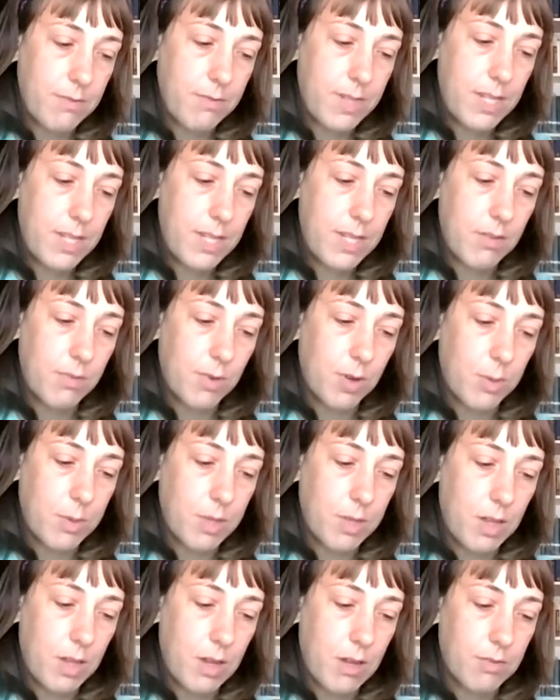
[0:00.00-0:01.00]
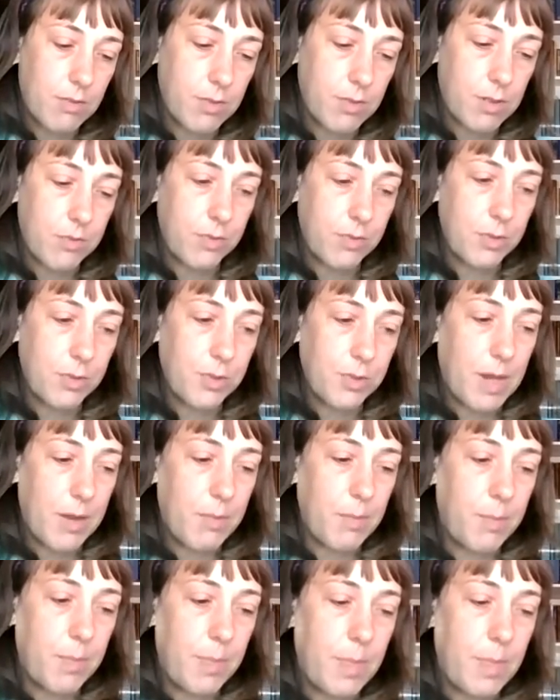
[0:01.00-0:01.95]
feeding formula for a fluid amount?